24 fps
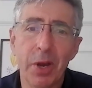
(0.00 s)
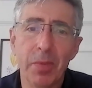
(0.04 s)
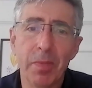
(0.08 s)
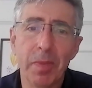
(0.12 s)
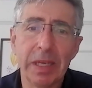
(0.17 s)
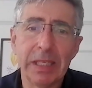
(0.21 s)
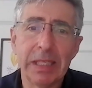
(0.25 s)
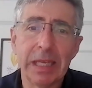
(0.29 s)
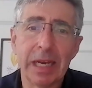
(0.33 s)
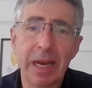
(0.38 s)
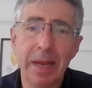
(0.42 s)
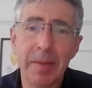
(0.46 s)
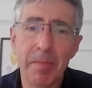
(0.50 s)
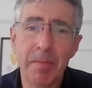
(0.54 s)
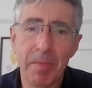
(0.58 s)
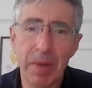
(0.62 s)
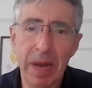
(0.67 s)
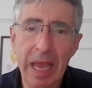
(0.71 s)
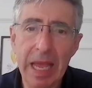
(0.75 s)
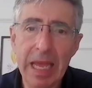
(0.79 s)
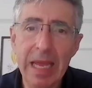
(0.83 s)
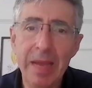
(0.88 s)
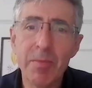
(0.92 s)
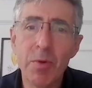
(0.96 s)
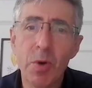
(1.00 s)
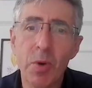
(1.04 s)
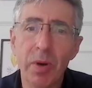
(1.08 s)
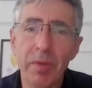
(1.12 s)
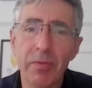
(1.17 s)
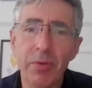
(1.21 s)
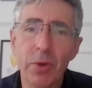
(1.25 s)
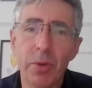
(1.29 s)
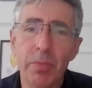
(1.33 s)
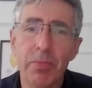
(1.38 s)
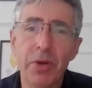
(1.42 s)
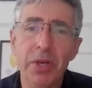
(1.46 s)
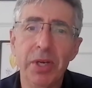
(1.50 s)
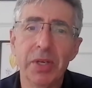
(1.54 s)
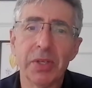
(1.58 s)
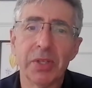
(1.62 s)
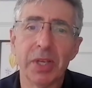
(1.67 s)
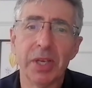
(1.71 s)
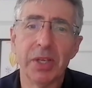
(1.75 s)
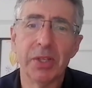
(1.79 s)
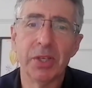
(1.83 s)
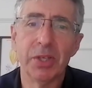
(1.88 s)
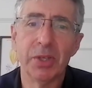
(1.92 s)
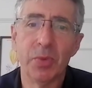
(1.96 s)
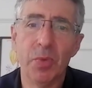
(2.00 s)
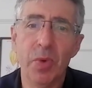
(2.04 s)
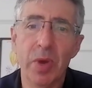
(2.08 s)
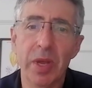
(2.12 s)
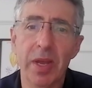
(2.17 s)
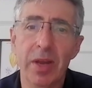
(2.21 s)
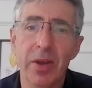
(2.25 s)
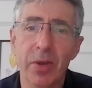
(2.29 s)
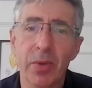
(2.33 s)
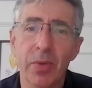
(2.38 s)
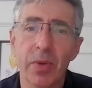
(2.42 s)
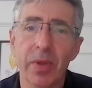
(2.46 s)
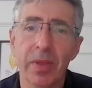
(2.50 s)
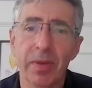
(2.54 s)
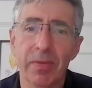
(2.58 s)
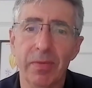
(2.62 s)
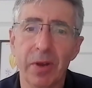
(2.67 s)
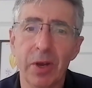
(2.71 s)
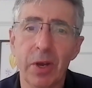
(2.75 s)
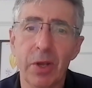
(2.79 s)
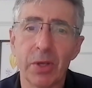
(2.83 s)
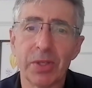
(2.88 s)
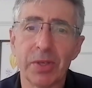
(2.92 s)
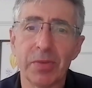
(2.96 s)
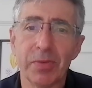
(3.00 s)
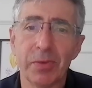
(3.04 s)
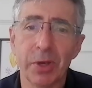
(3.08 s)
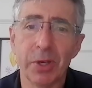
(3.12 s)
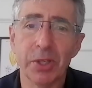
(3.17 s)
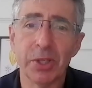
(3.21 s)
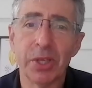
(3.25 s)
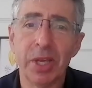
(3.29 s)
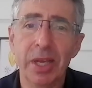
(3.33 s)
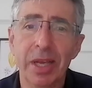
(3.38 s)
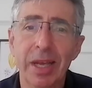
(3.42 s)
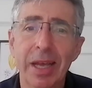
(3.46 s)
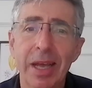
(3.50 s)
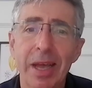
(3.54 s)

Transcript: basically blame all of your predecessors, Reid, who were the philosophers,